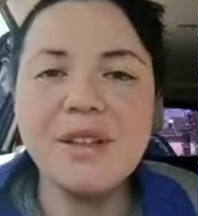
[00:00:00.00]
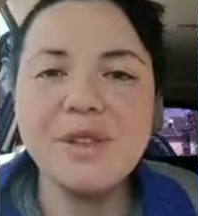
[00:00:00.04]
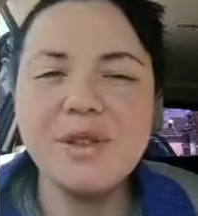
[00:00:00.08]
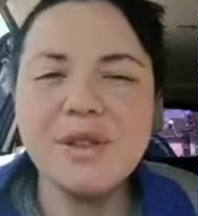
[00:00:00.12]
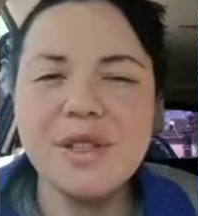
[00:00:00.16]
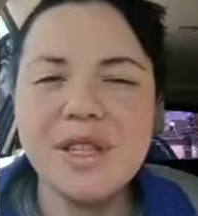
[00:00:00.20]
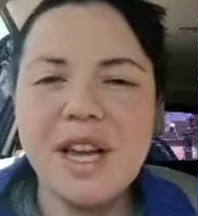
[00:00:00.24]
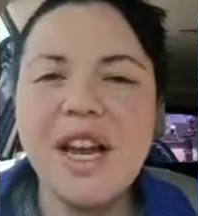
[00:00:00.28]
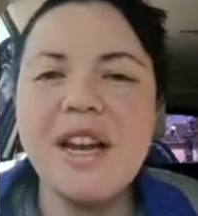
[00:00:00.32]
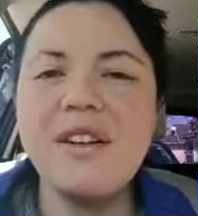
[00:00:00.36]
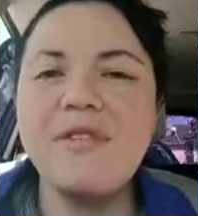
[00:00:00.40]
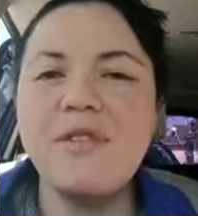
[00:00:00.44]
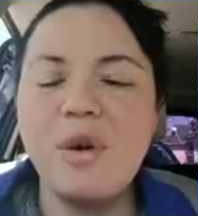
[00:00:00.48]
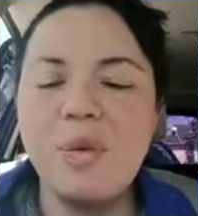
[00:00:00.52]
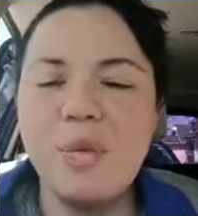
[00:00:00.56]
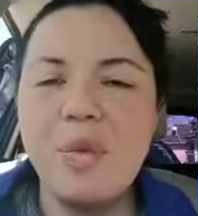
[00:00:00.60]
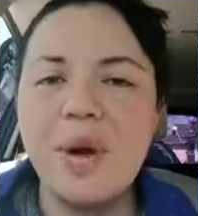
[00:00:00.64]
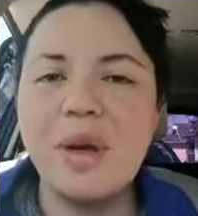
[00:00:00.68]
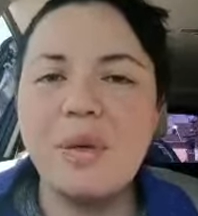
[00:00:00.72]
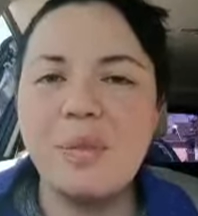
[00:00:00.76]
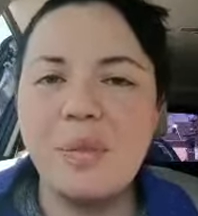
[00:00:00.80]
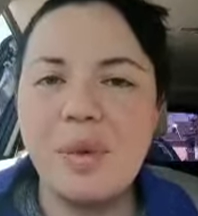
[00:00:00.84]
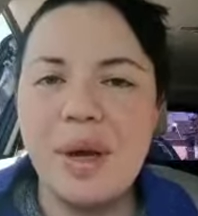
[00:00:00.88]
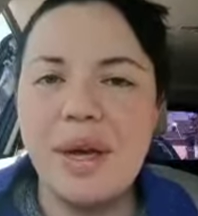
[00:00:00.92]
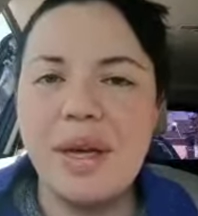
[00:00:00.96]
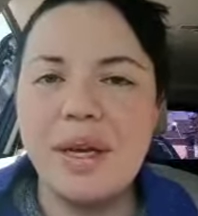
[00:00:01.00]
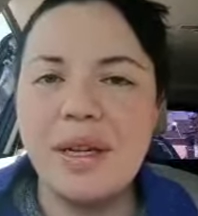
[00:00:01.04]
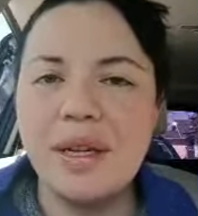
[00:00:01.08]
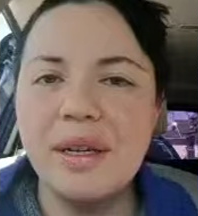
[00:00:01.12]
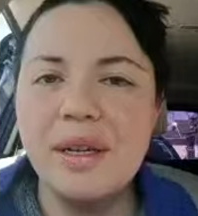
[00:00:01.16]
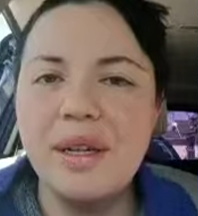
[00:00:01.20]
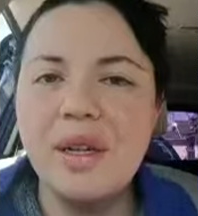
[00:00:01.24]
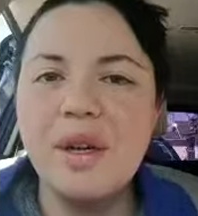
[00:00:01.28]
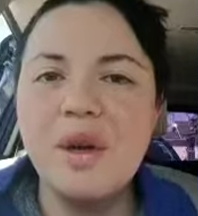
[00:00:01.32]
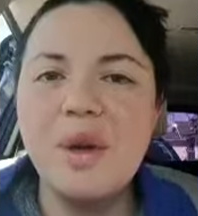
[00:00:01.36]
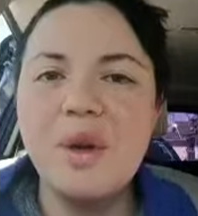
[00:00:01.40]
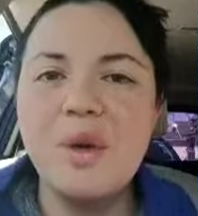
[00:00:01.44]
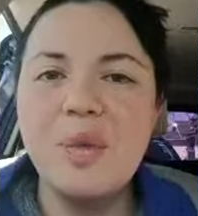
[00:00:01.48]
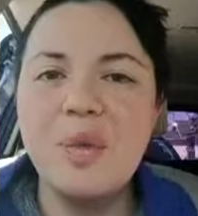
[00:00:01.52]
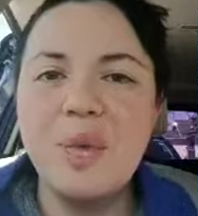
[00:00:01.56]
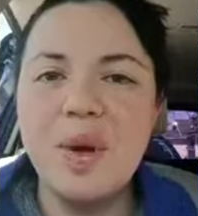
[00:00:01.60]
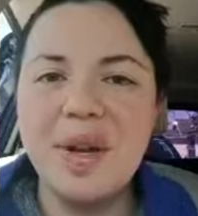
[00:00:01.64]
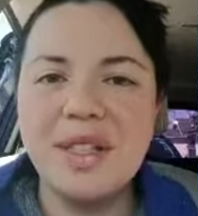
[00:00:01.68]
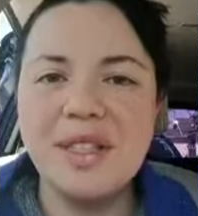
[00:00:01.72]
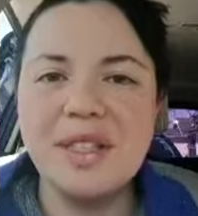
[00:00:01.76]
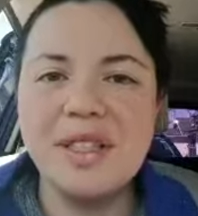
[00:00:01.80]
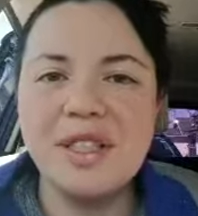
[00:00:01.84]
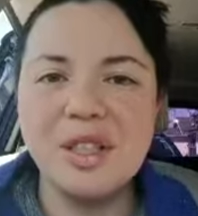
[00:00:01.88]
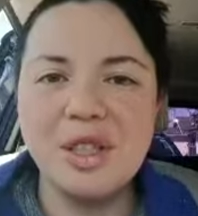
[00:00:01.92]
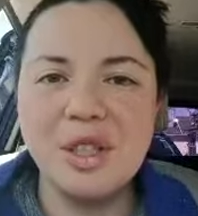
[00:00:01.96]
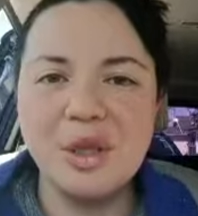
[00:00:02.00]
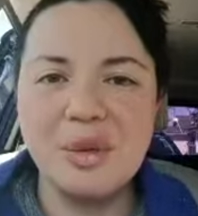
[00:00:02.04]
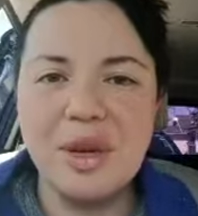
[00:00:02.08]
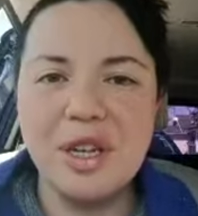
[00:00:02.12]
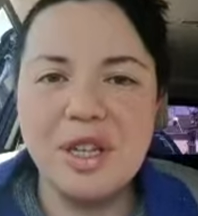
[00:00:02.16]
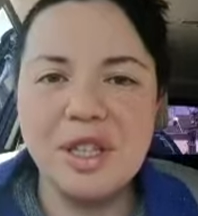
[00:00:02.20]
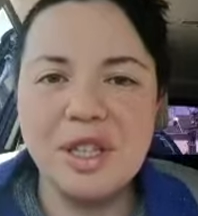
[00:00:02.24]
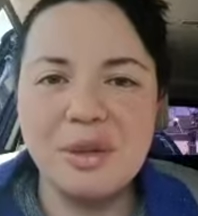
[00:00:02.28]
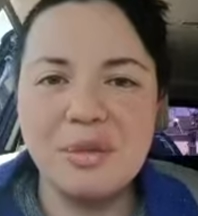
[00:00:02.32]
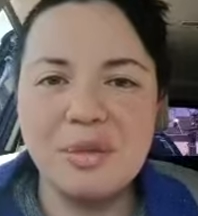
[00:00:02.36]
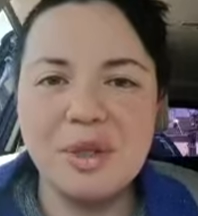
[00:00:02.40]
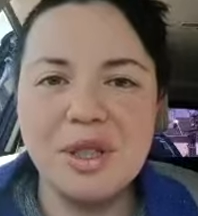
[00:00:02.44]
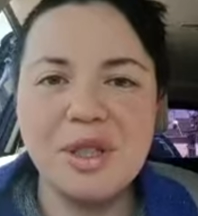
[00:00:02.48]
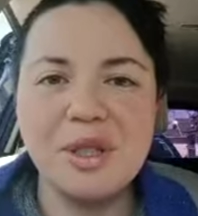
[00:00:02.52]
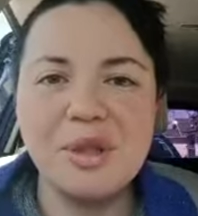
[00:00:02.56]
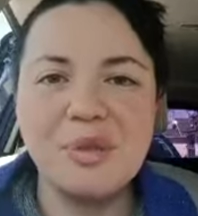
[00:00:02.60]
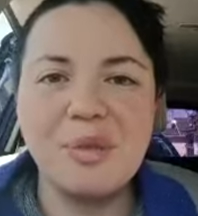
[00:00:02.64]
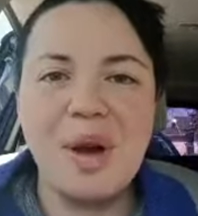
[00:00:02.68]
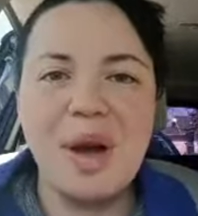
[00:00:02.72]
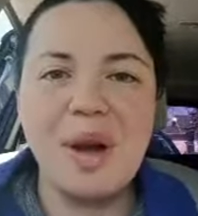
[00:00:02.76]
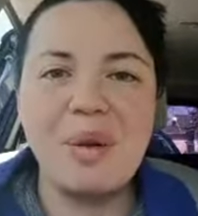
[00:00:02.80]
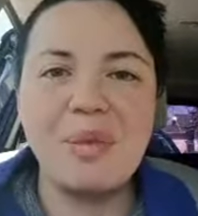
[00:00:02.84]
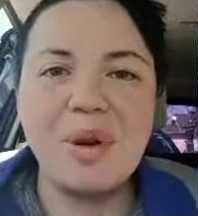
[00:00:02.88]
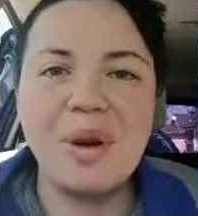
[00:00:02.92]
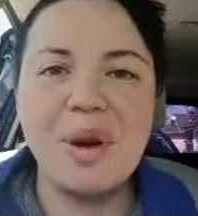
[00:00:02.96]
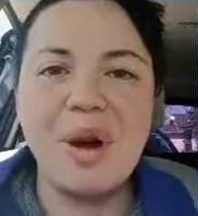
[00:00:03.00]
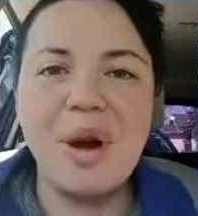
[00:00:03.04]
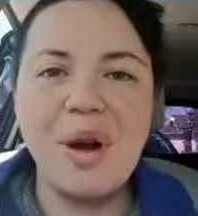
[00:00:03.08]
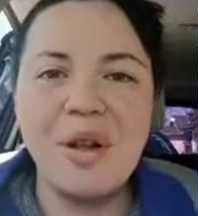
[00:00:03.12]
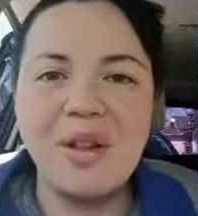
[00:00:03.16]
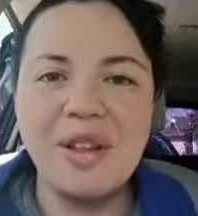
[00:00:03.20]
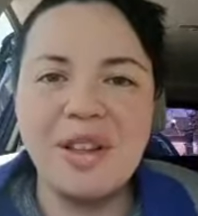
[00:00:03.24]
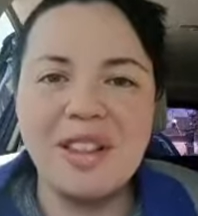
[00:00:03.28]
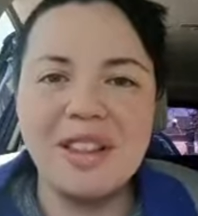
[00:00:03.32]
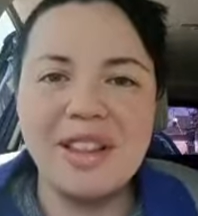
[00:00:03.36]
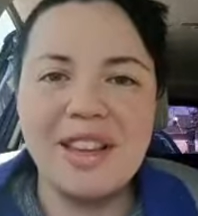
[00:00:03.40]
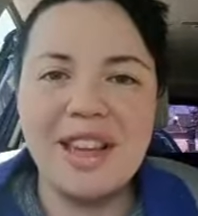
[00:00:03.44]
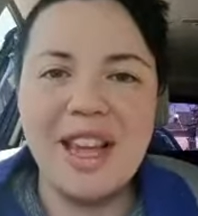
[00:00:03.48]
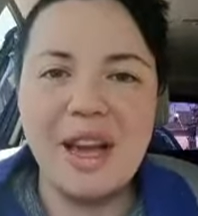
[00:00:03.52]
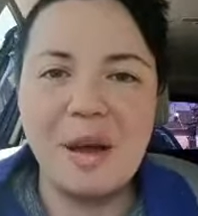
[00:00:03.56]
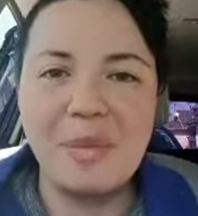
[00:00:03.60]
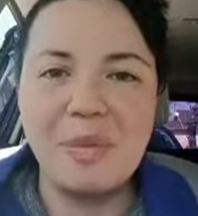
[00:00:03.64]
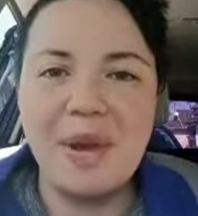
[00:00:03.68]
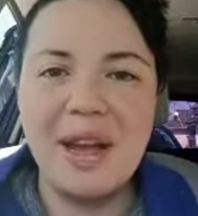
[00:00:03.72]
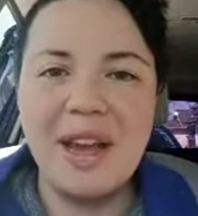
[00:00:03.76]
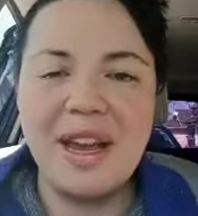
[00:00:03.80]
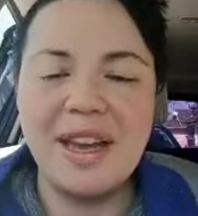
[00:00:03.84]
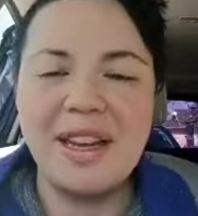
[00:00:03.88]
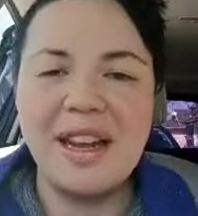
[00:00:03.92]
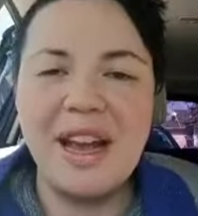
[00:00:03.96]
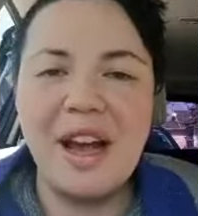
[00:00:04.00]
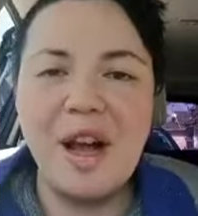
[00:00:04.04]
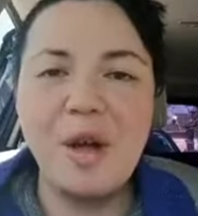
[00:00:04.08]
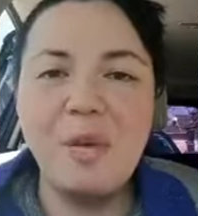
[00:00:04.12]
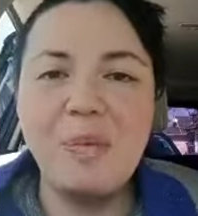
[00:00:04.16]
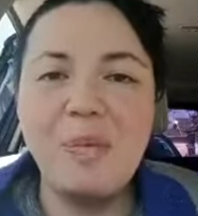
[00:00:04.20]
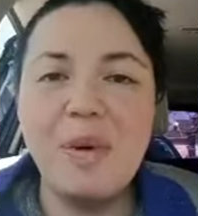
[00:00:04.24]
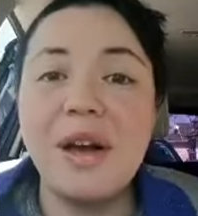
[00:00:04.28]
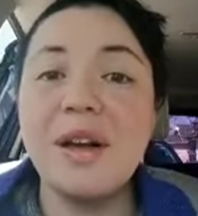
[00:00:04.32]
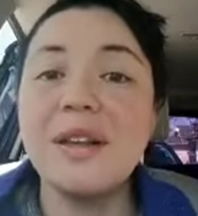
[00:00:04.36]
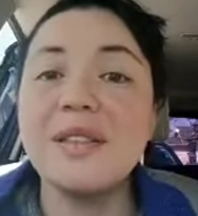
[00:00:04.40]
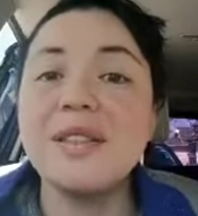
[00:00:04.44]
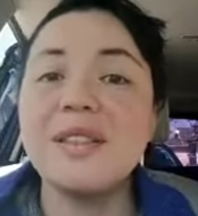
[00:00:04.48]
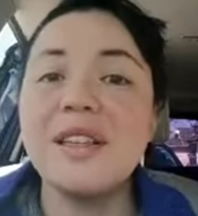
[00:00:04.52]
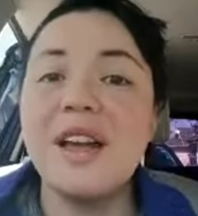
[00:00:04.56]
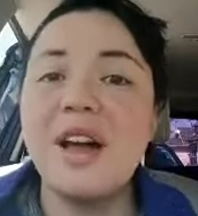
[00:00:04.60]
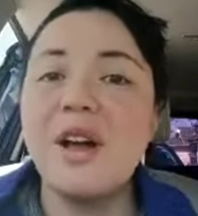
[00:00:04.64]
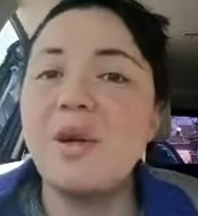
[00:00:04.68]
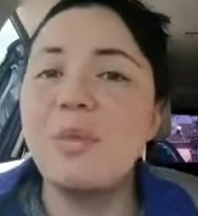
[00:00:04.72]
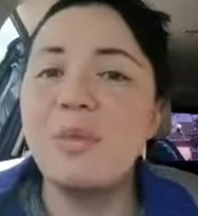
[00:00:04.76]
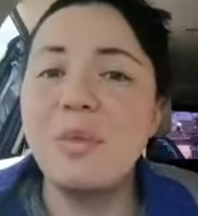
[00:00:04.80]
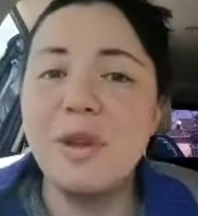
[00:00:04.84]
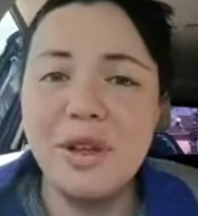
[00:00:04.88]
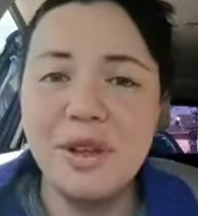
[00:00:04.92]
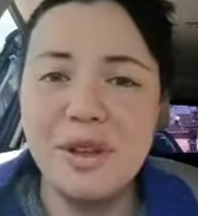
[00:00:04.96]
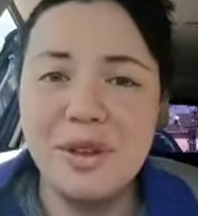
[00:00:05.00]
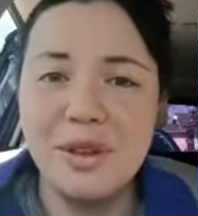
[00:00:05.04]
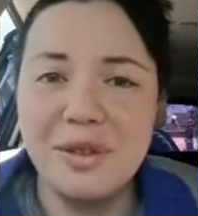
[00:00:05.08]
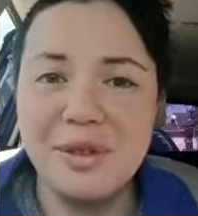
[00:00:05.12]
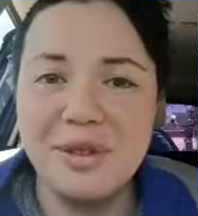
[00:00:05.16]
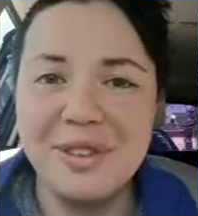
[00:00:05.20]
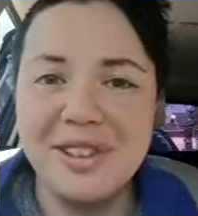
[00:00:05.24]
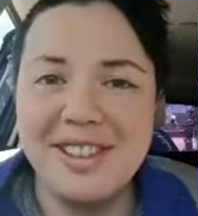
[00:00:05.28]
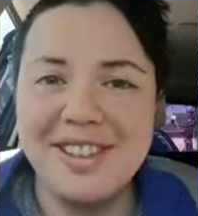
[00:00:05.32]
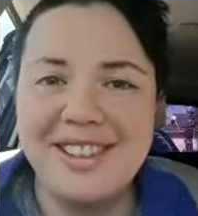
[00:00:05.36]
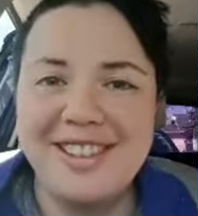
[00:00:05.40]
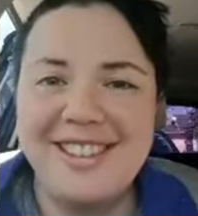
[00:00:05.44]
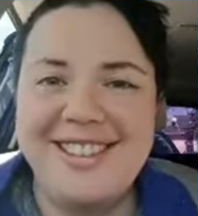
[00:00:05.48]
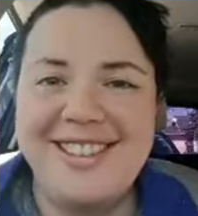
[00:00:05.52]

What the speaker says: So it's kind of a win-win-win situation, which is why we're calling the campaign Help Us Help You,